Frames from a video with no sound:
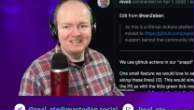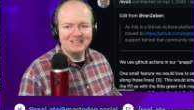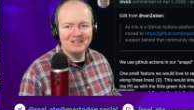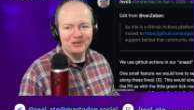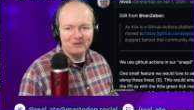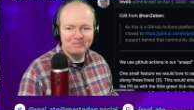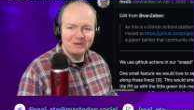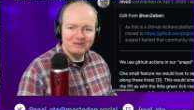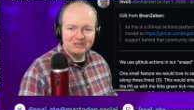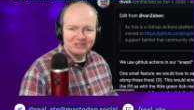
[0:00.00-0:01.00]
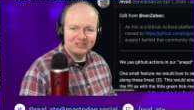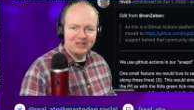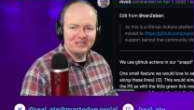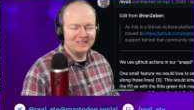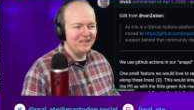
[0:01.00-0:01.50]
GitHub does
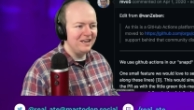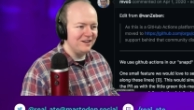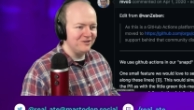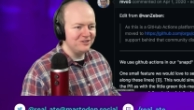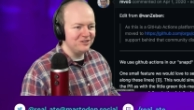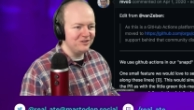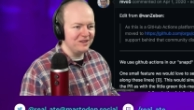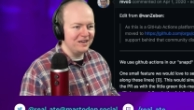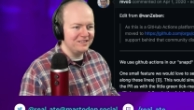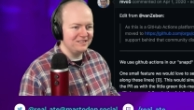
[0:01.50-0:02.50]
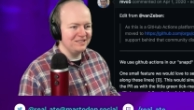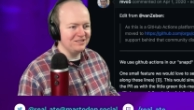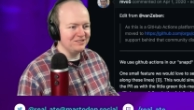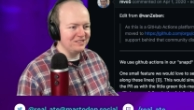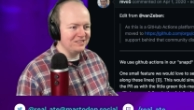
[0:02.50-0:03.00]
not allow you to do that.
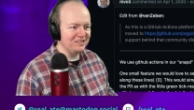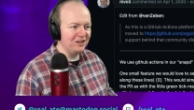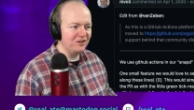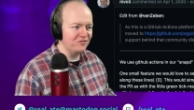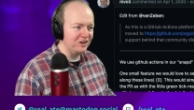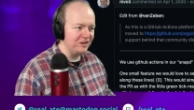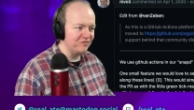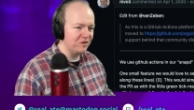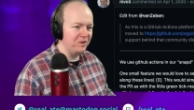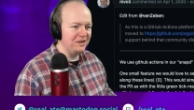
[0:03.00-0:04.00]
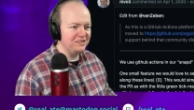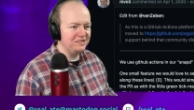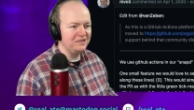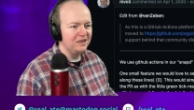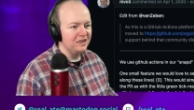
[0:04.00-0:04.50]
There's this long running request.